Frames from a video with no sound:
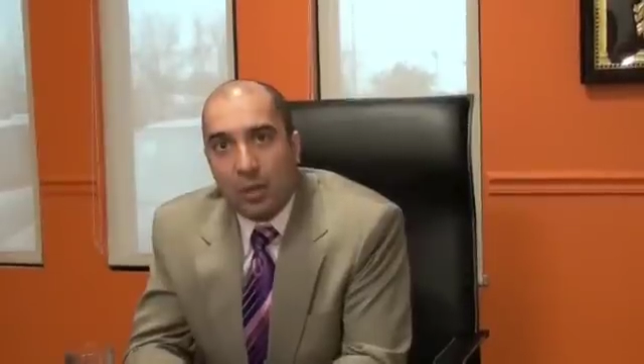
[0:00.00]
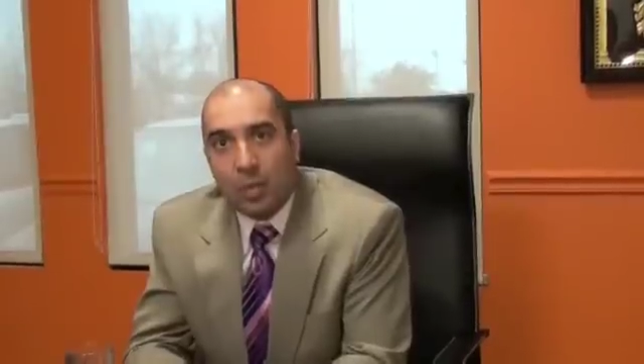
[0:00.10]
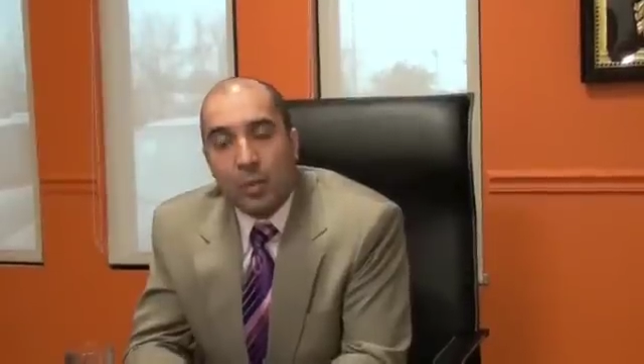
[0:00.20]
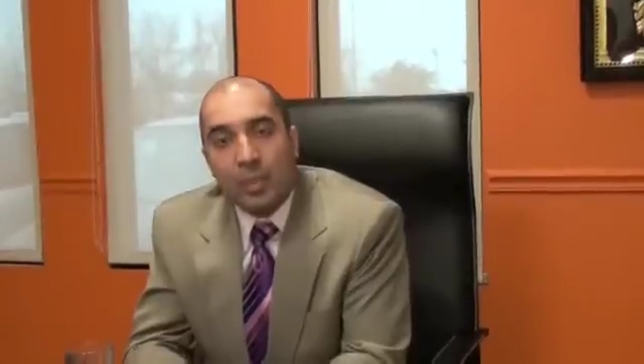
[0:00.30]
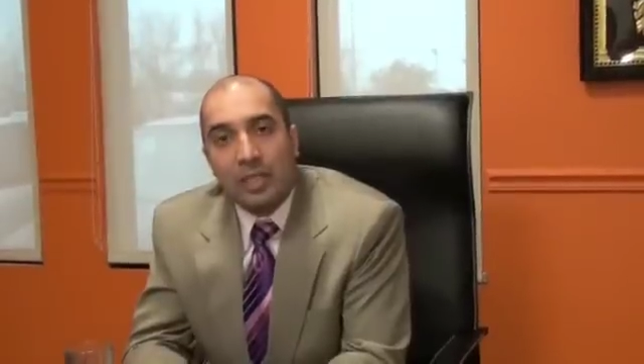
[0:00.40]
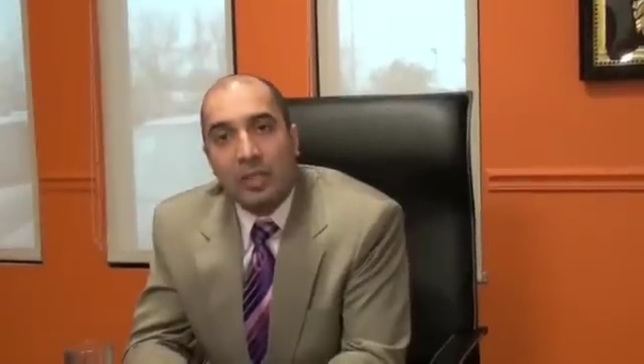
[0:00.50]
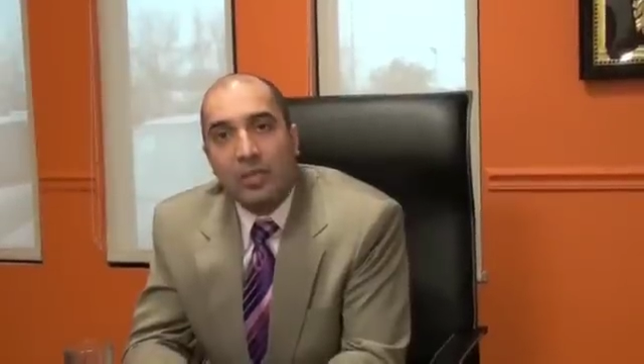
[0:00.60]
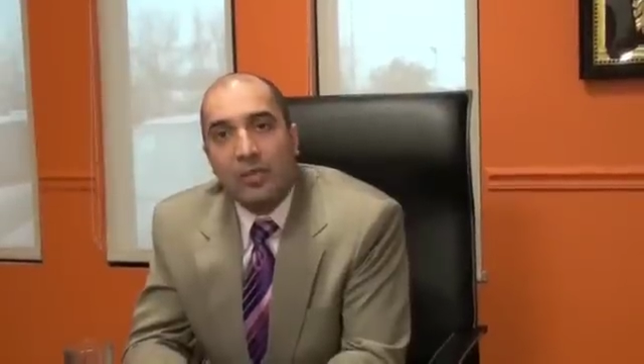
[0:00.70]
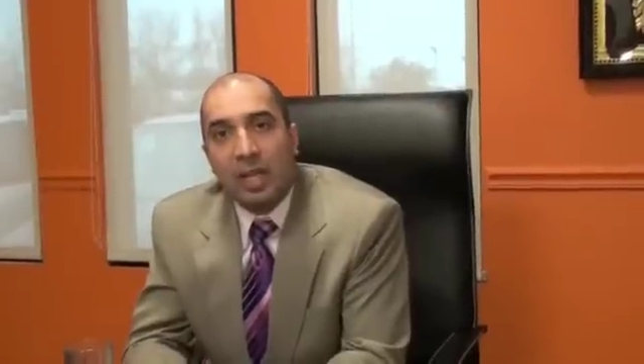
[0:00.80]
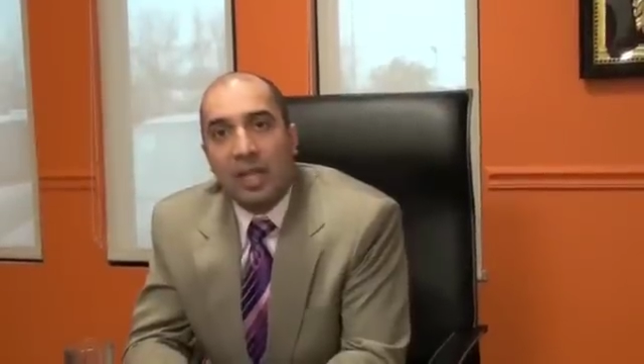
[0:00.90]
where we
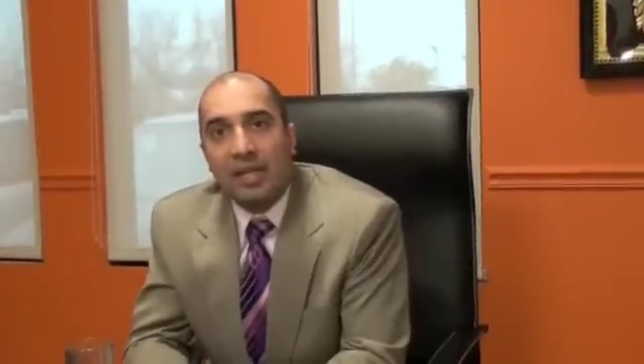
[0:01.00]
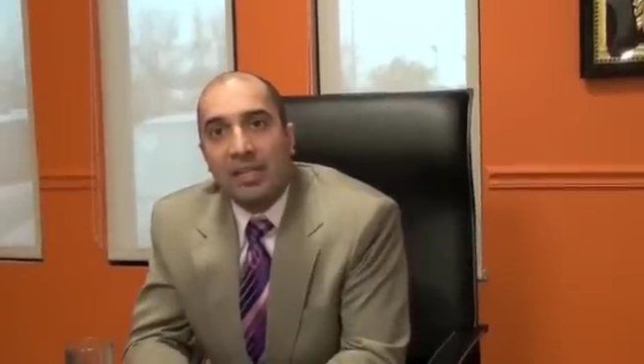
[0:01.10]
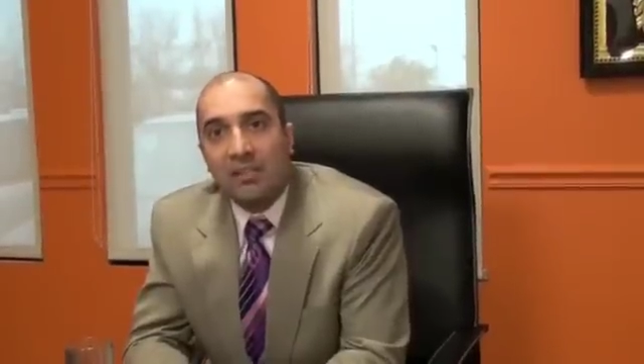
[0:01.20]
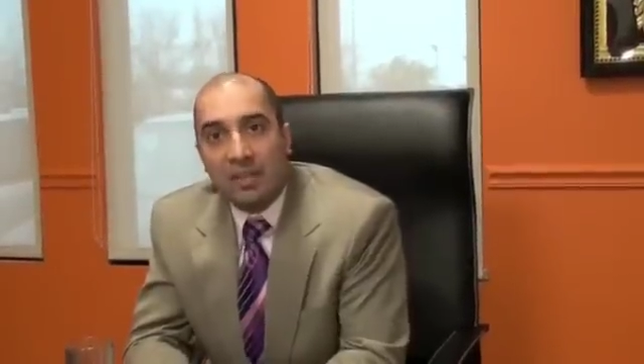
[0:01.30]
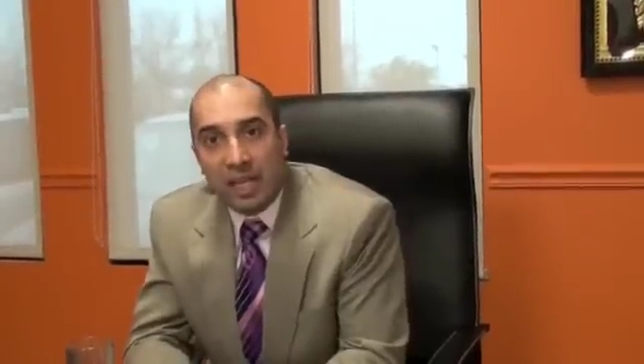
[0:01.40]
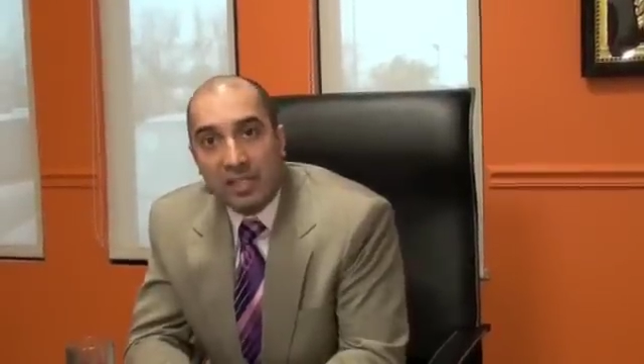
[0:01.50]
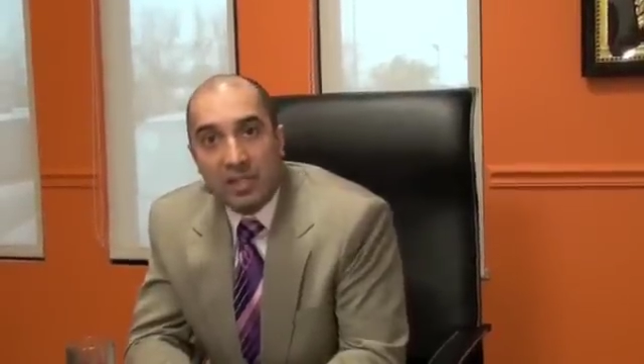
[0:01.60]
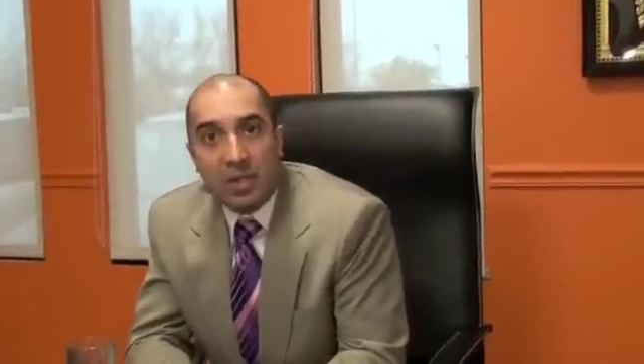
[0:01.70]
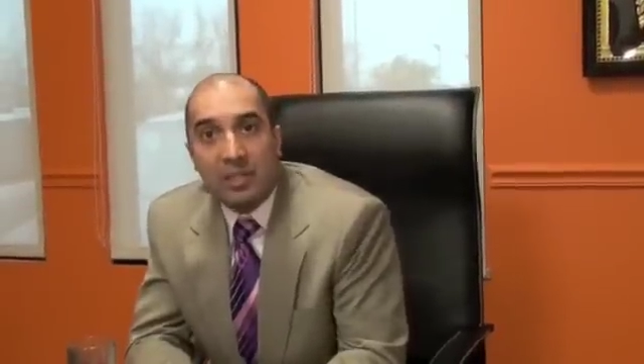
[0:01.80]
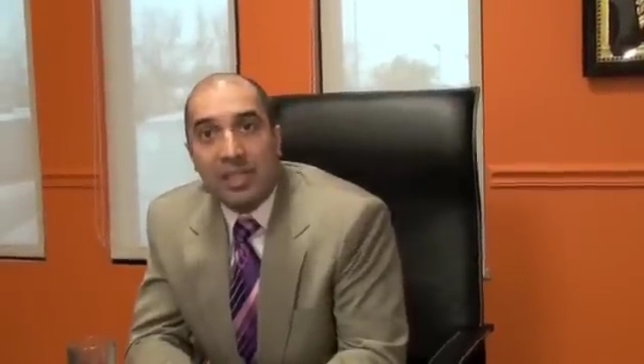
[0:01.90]
use a device
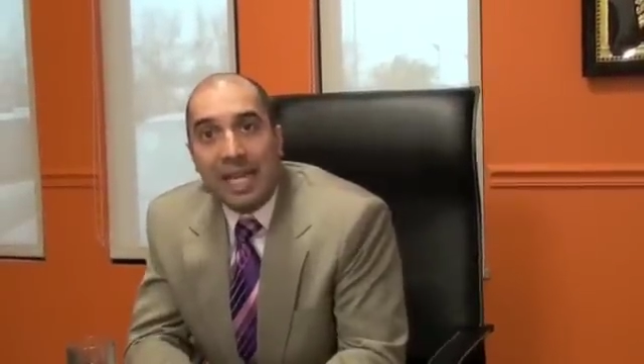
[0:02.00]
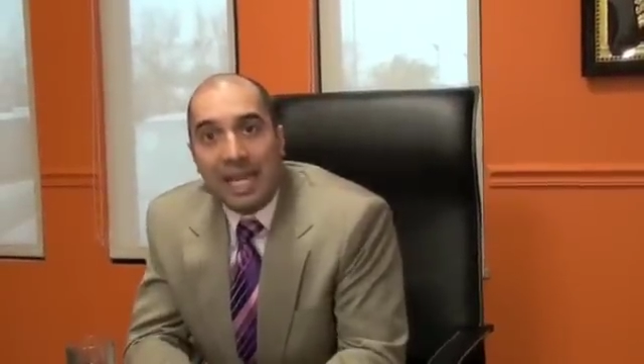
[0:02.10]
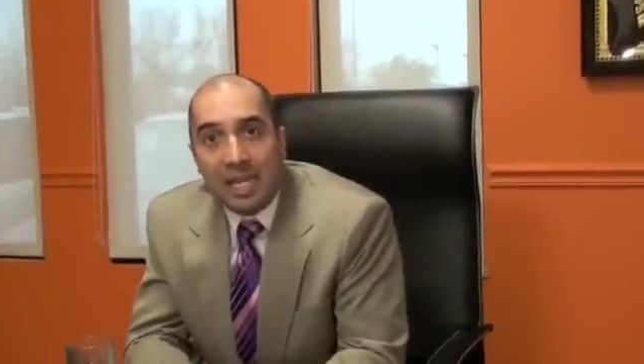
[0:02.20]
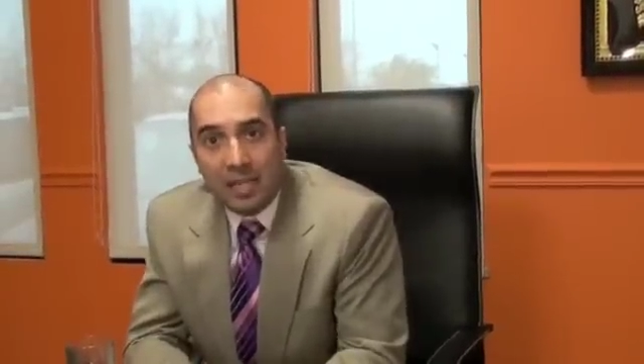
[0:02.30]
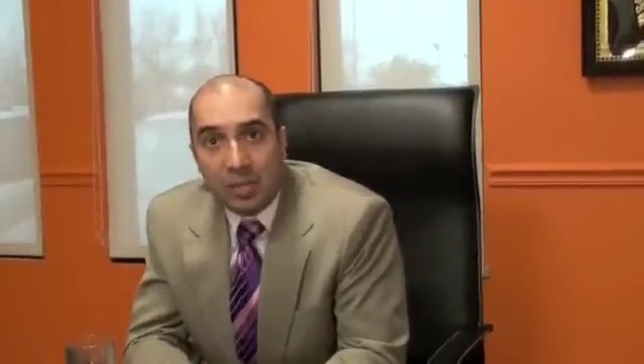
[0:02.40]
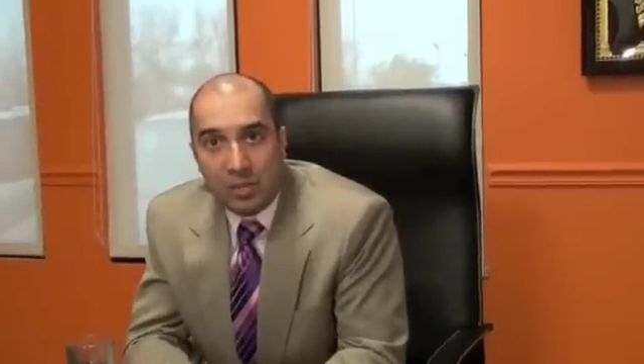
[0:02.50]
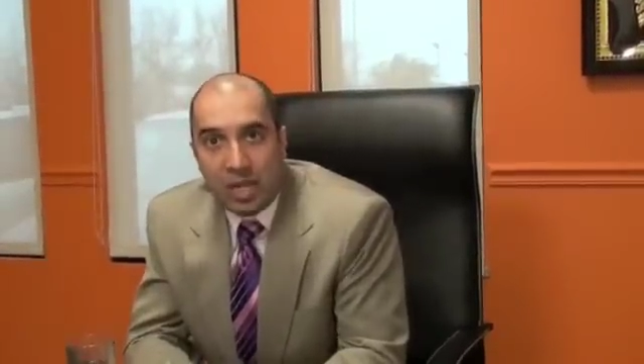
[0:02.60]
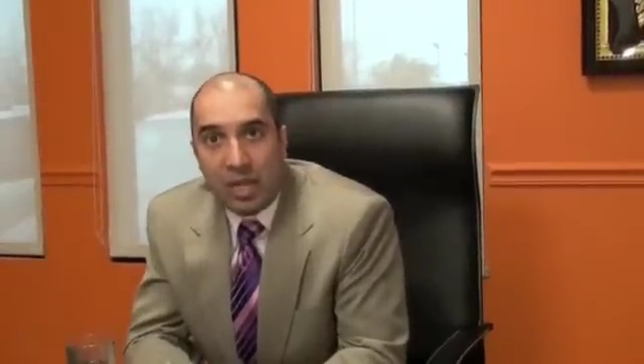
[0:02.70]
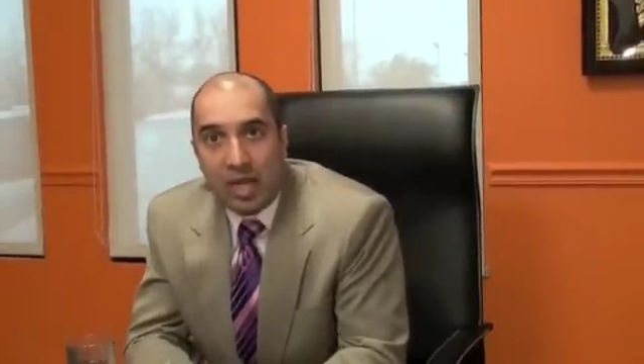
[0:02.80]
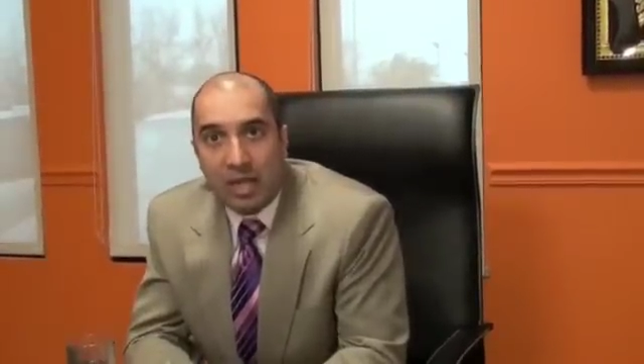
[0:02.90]
called an
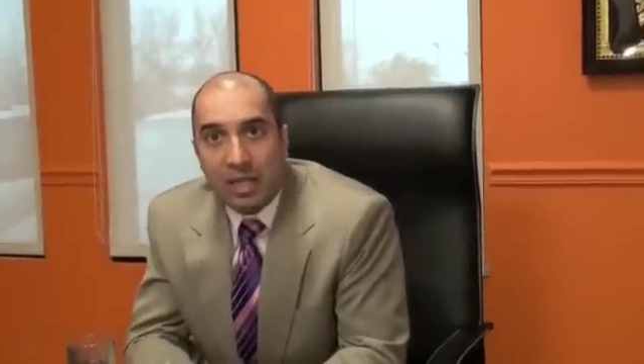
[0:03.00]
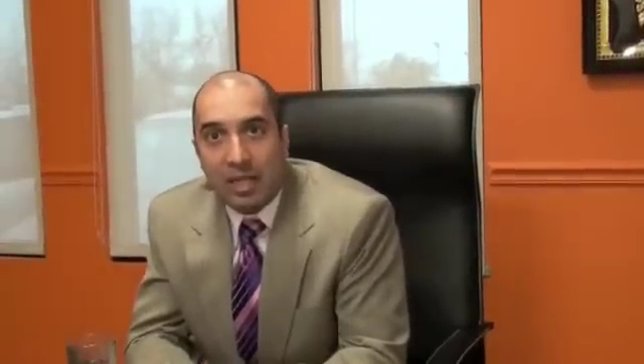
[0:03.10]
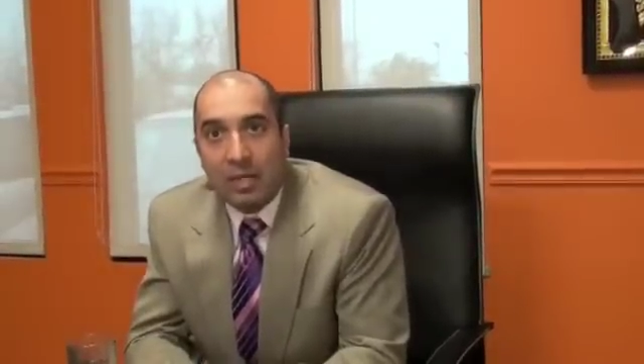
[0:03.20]
endotine